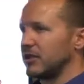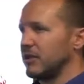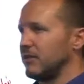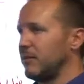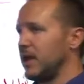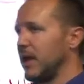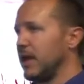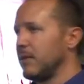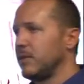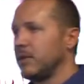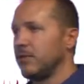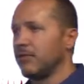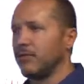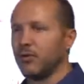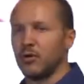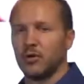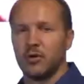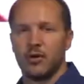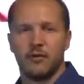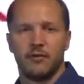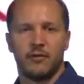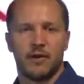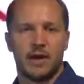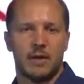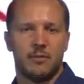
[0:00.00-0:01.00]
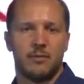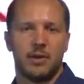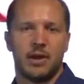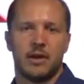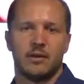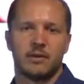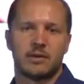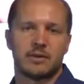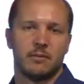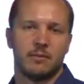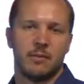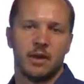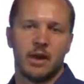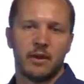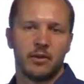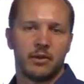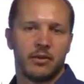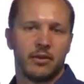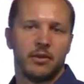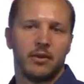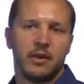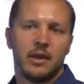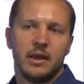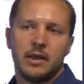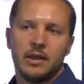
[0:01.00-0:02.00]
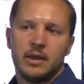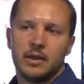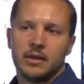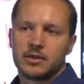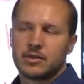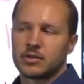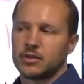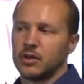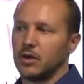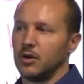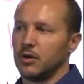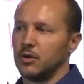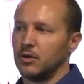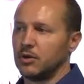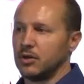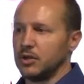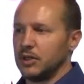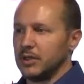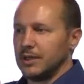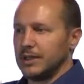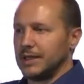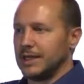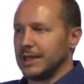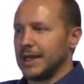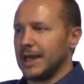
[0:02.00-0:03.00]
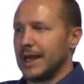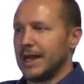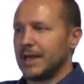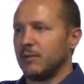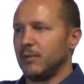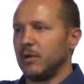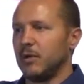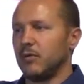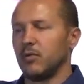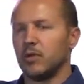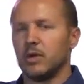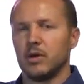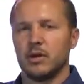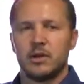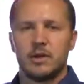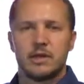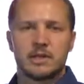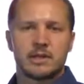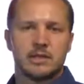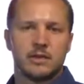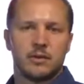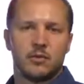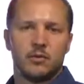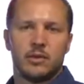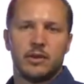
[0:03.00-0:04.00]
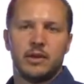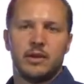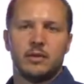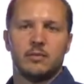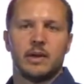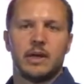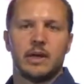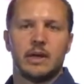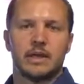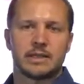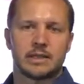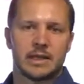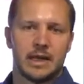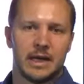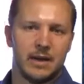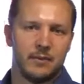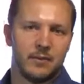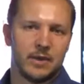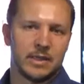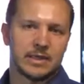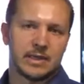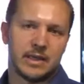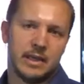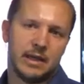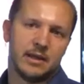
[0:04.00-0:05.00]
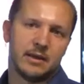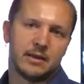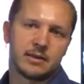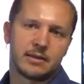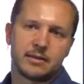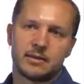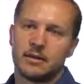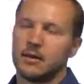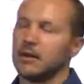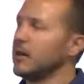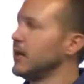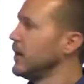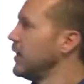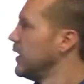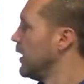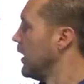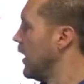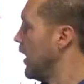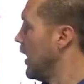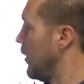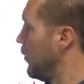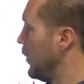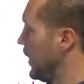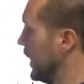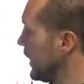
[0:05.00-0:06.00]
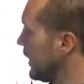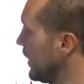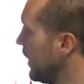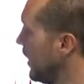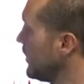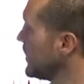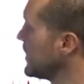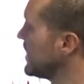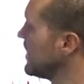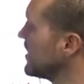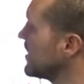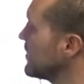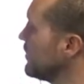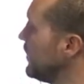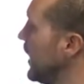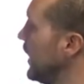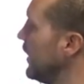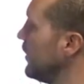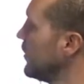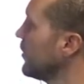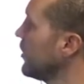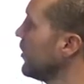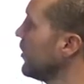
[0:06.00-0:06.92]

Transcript: in maybe 4 or 5 pounds a month. So you got to be realistic with the amount of time it takes. When it comes to spinal